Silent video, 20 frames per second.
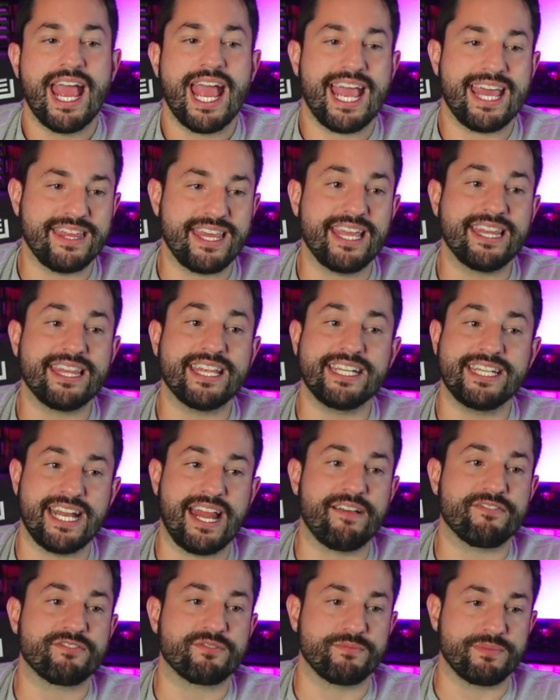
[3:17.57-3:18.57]
And then they did
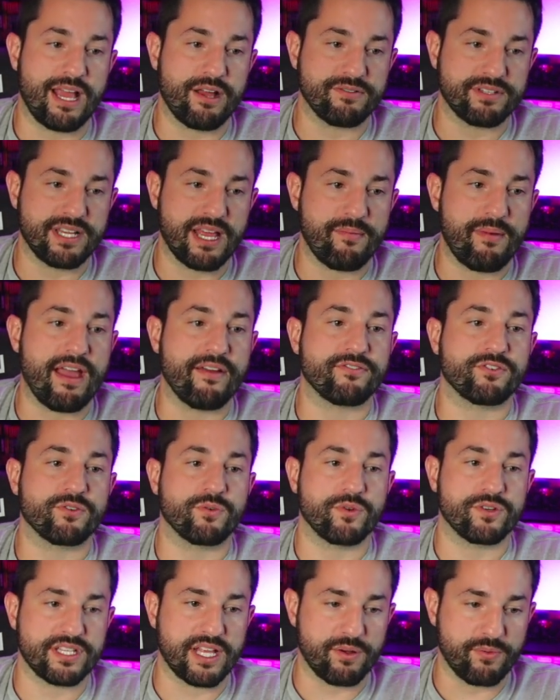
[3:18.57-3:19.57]
have some downtime
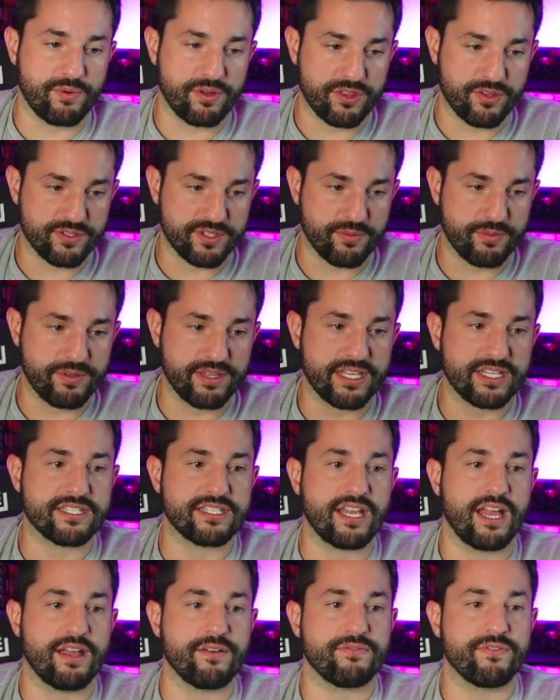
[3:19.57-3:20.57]
afterwards. I went through some of this
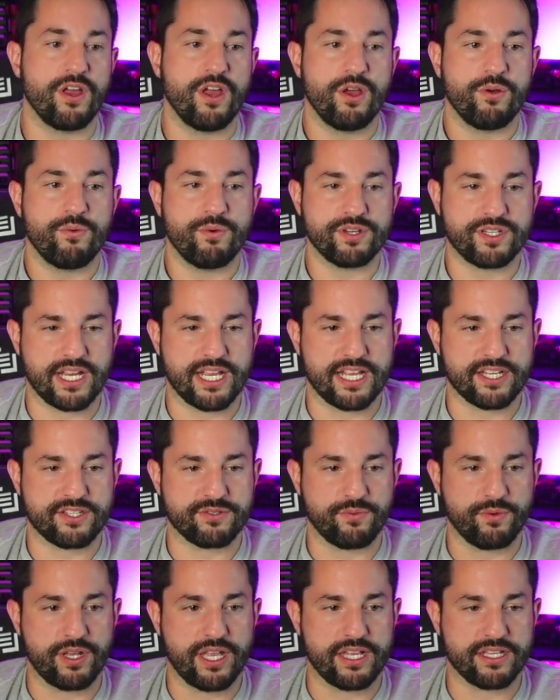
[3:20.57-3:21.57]
stuff, which I
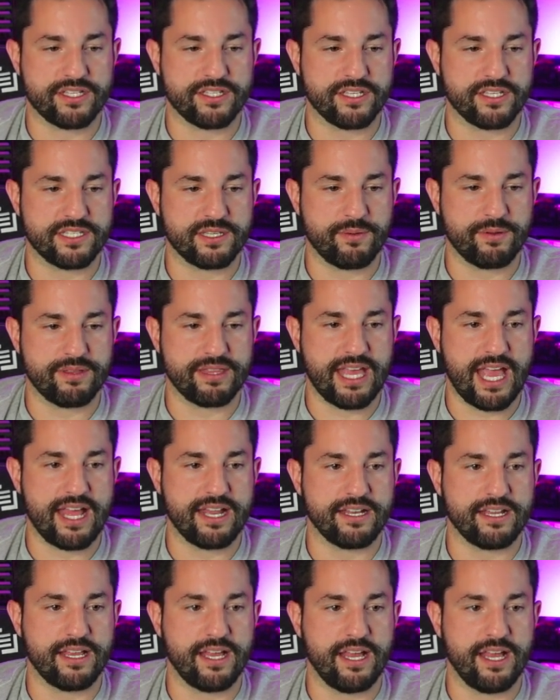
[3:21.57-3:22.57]
guess we'll get to some of
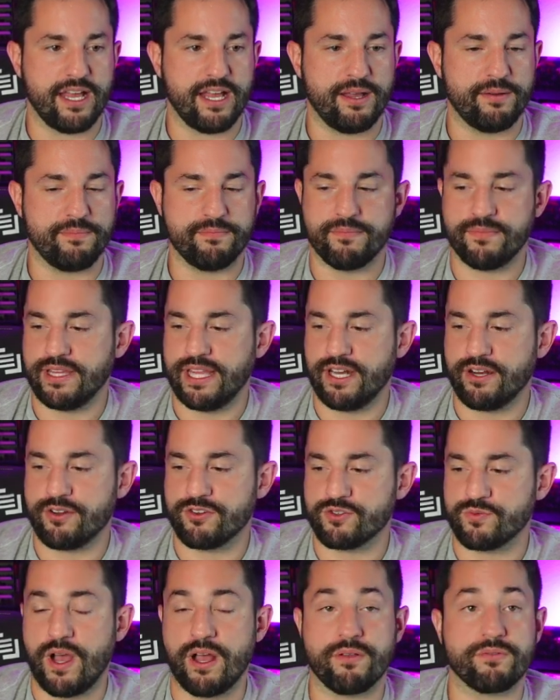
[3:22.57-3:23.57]
that later
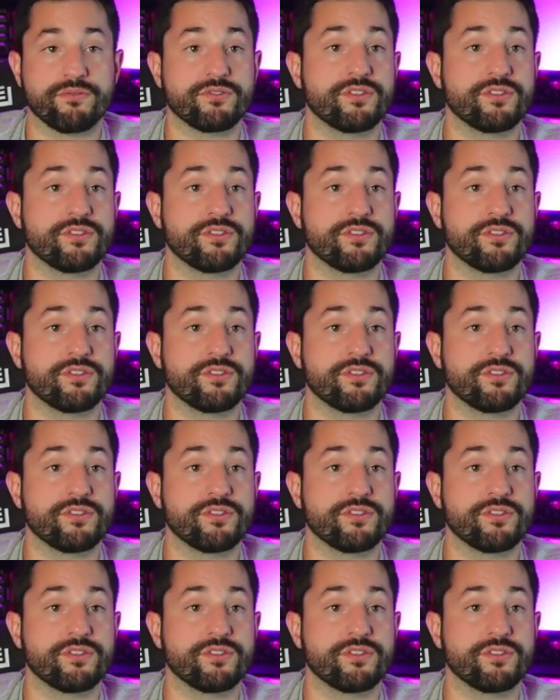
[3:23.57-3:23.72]
as well.